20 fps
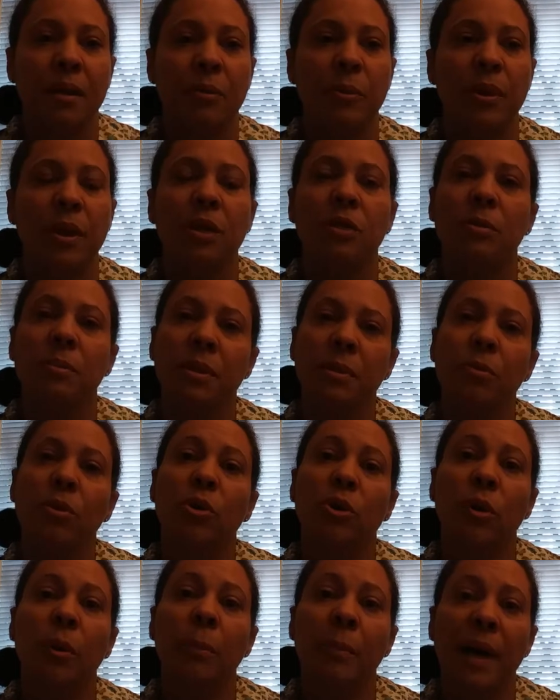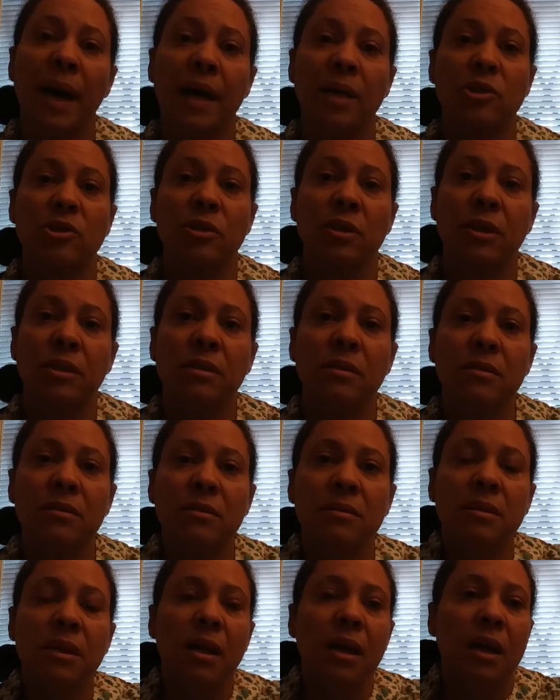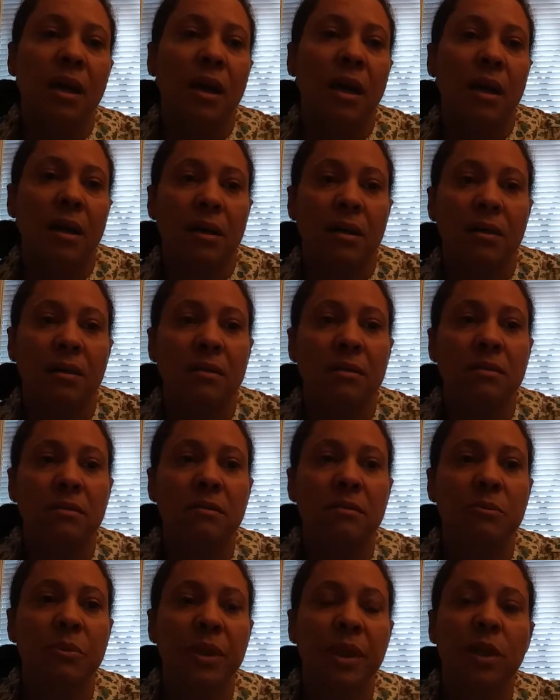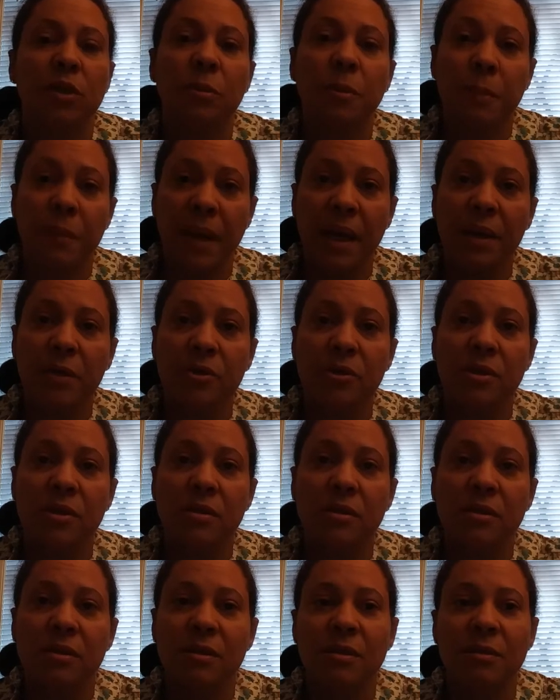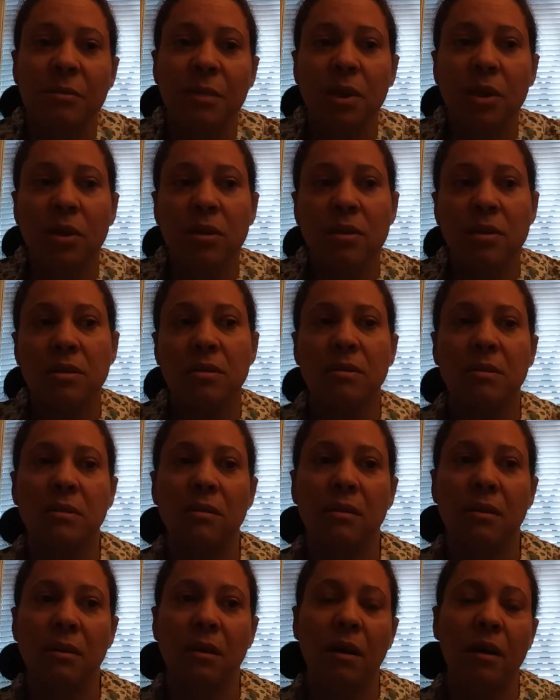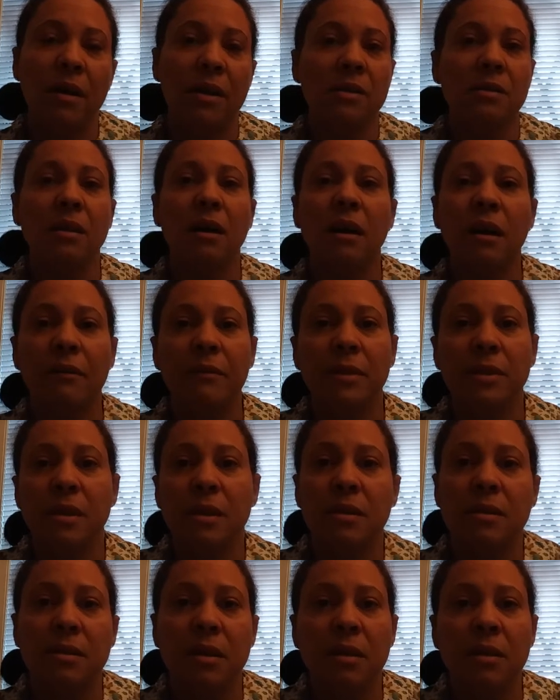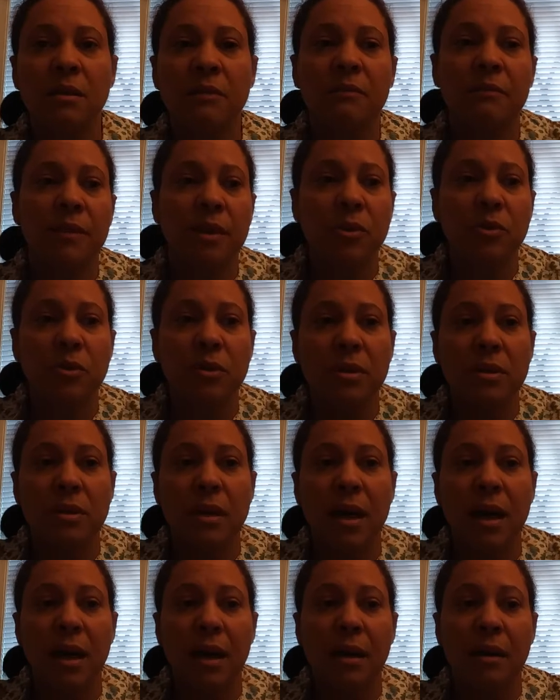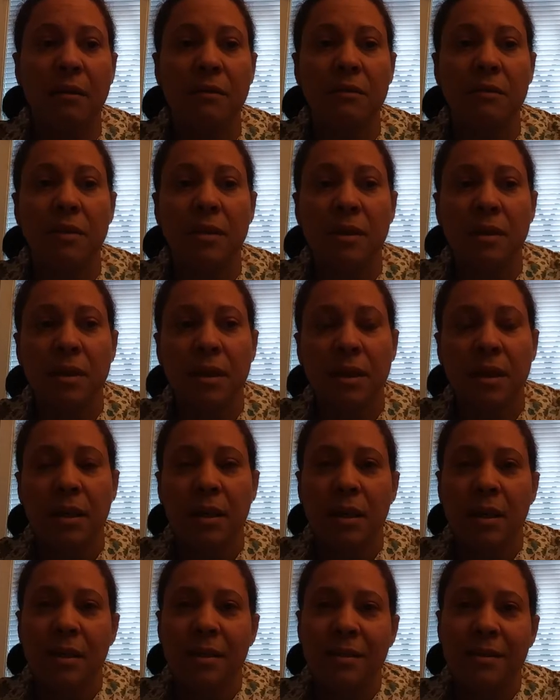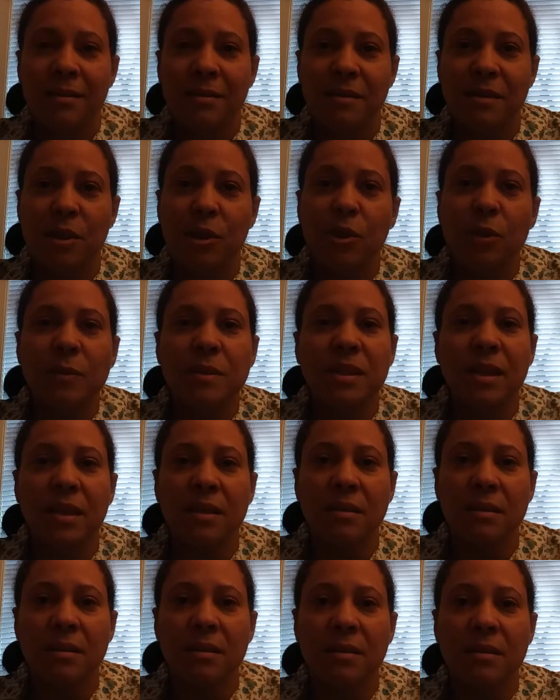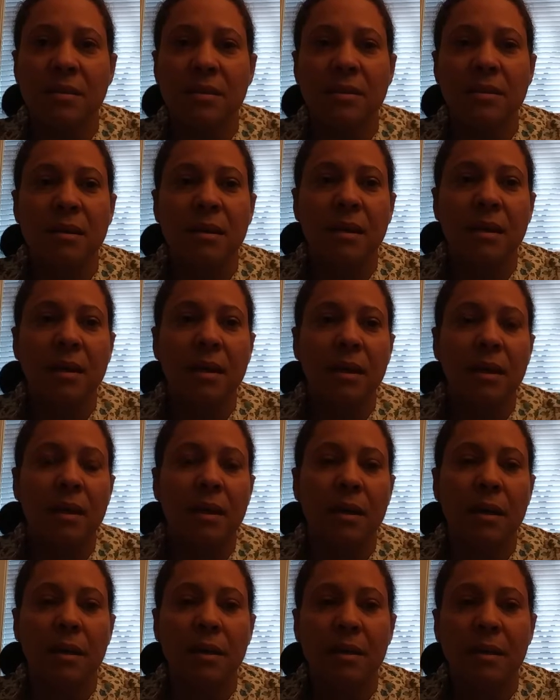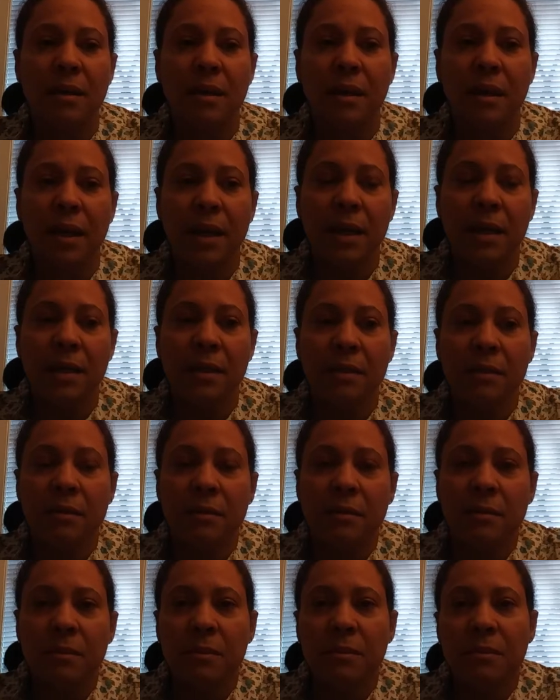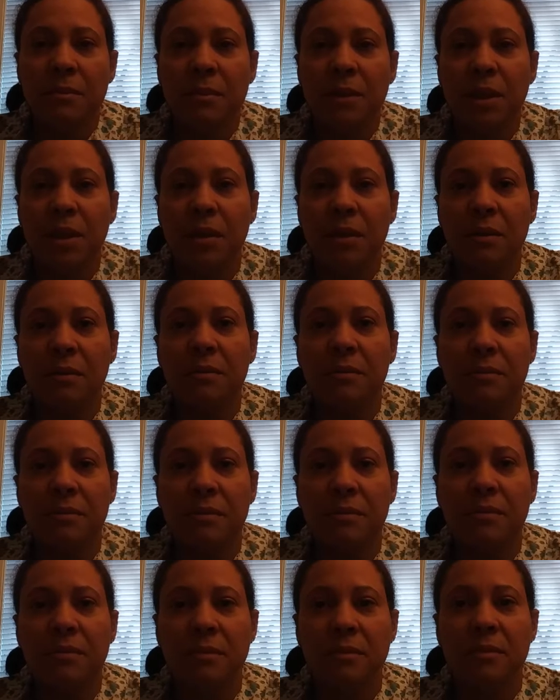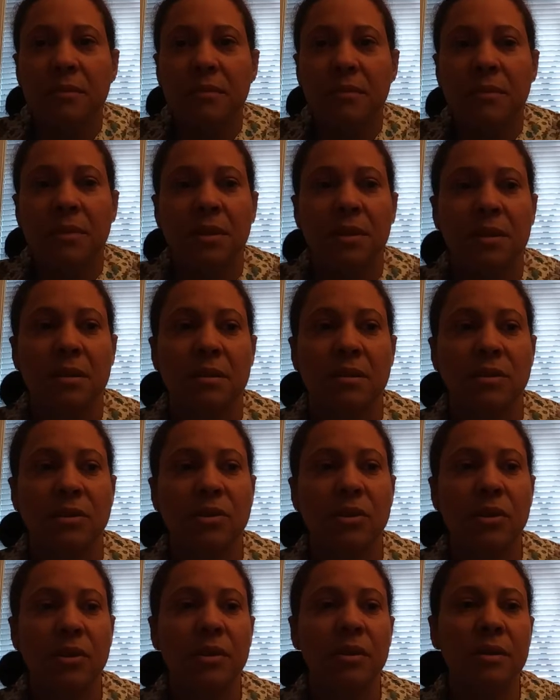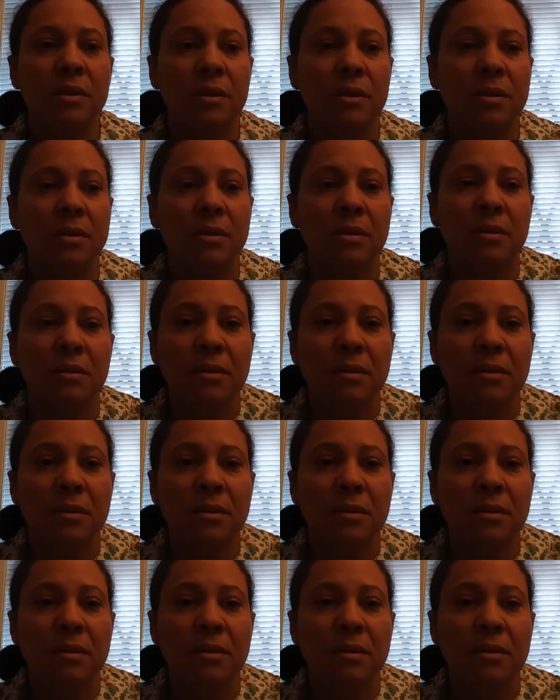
we need to be more compassionate. We need to be patient, because it's obvious that these individuals have circumstances and, you know, certain